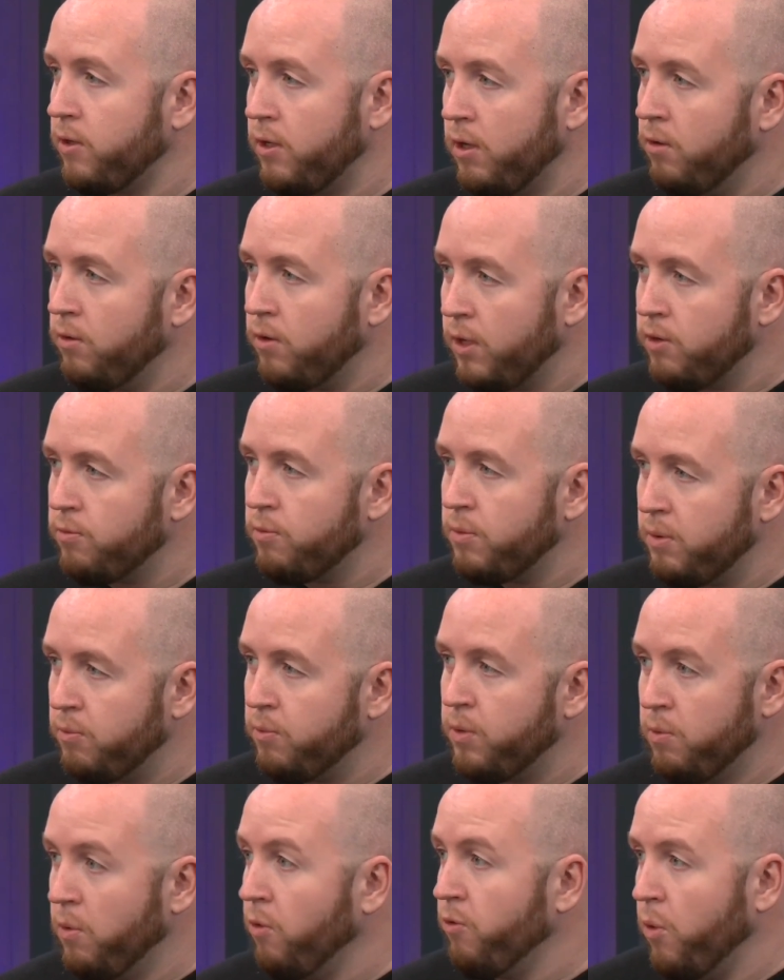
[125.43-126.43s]
You know, we,
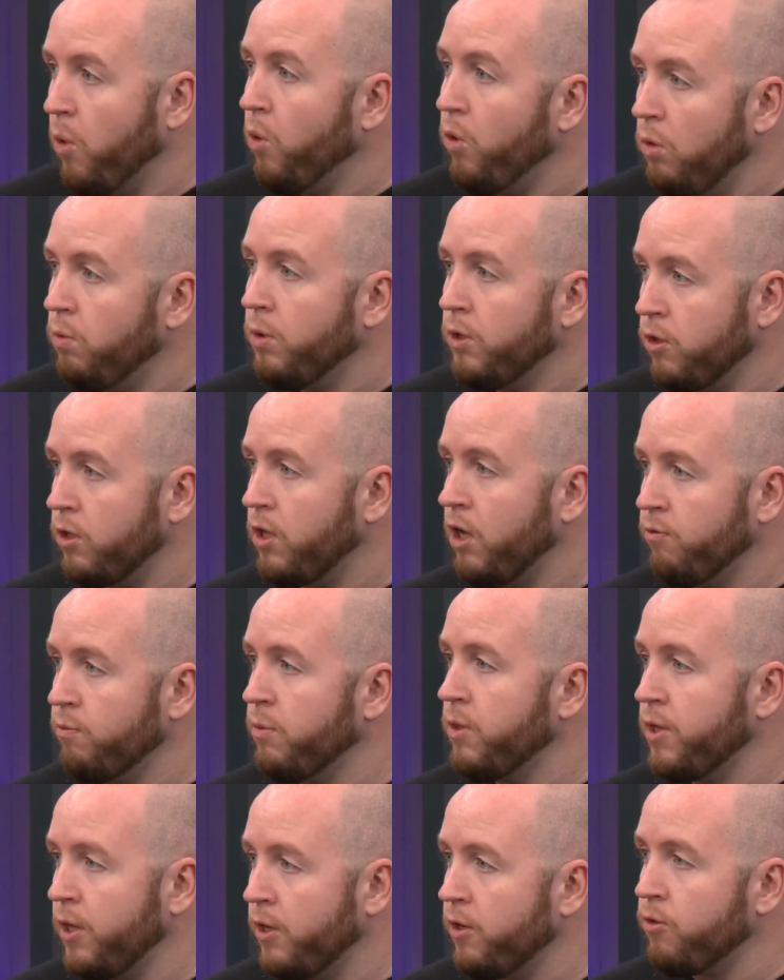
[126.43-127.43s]
we, all want a
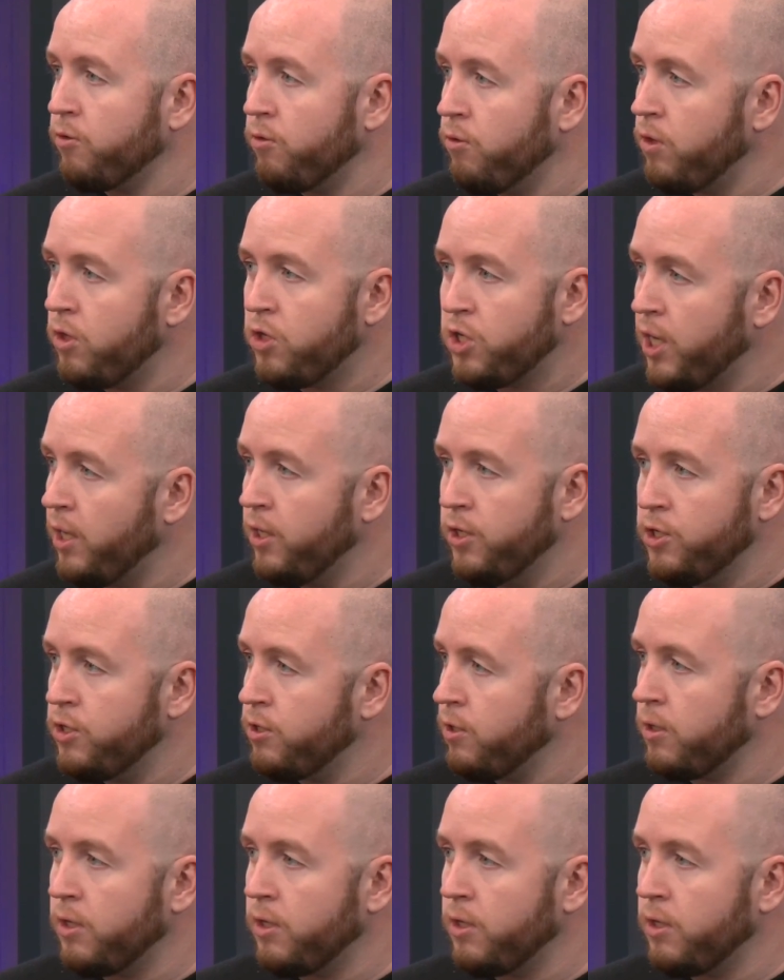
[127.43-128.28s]
government to get us through these challenges.